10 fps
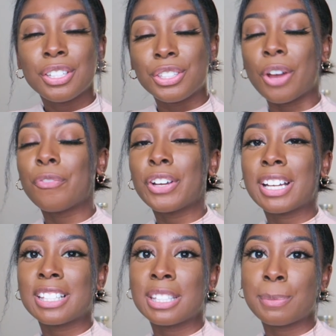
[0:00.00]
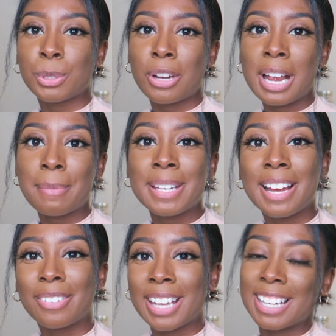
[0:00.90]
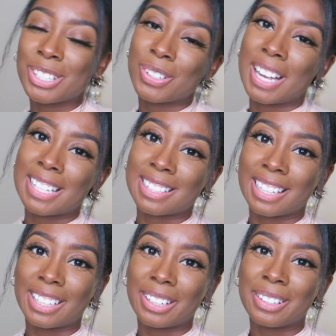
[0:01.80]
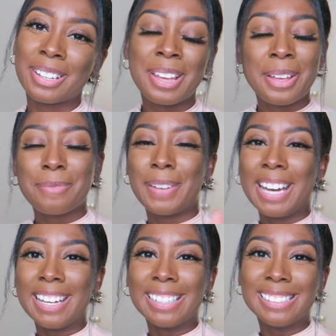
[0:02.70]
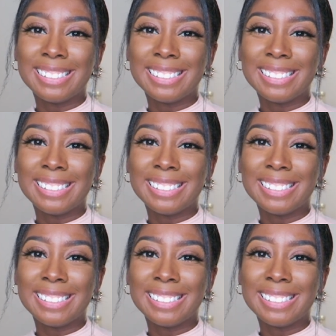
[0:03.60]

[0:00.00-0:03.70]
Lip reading: Don't forget to subscribe, and I'll catch you guys later. Bye!